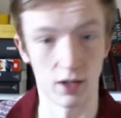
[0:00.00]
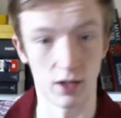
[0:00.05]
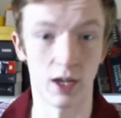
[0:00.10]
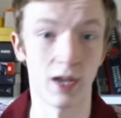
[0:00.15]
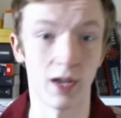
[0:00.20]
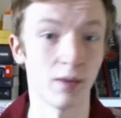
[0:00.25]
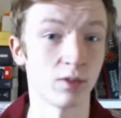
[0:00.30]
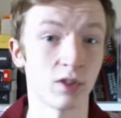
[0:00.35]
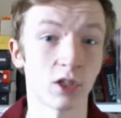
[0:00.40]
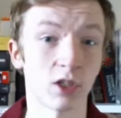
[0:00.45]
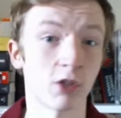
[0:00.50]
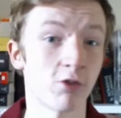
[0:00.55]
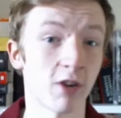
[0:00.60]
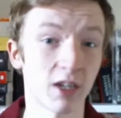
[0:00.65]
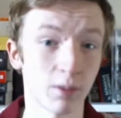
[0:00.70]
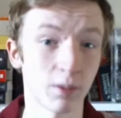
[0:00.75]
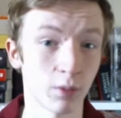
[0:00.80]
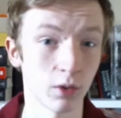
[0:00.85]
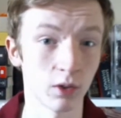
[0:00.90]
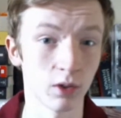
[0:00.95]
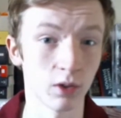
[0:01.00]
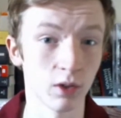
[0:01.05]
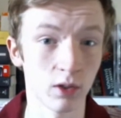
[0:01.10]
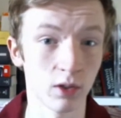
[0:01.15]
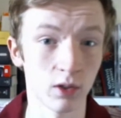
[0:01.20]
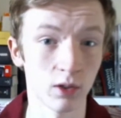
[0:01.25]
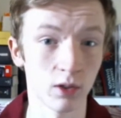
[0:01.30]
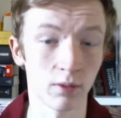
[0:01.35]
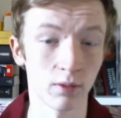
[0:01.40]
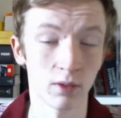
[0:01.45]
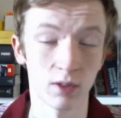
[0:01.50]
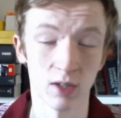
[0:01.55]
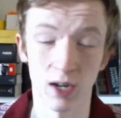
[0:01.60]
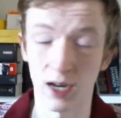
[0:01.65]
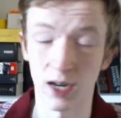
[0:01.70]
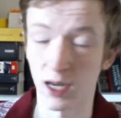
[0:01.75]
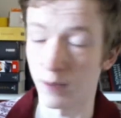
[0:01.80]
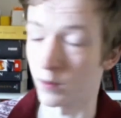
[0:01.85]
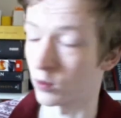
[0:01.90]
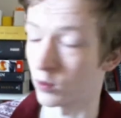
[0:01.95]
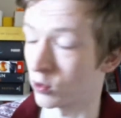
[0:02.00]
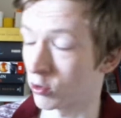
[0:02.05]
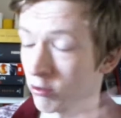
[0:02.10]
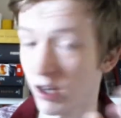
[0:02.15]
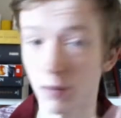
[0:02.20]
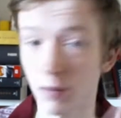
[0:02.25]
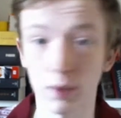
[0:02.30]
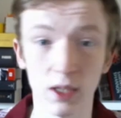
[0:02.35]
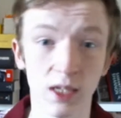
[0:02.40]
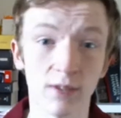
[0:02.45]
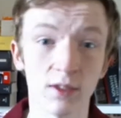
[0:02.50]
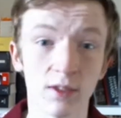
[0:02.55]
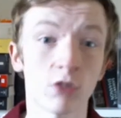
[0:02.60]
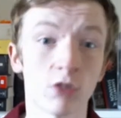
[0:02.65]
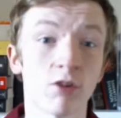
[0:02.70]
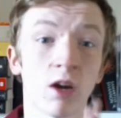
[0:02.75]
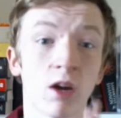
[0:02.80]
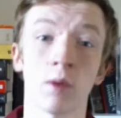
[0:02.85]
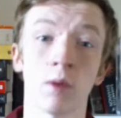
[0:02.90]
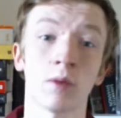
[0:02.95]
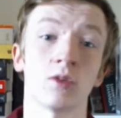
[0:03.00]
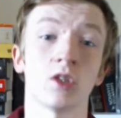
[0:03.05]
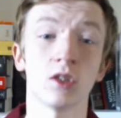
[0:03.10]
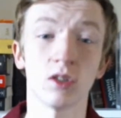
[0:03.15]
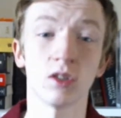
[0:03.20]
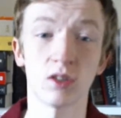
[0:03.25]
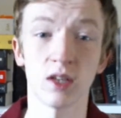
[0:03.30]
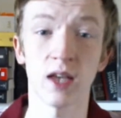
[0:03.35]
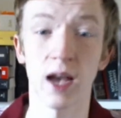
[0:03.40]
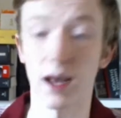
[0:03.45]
it was an incredible time, it was an incredible evening, incredible opportunity,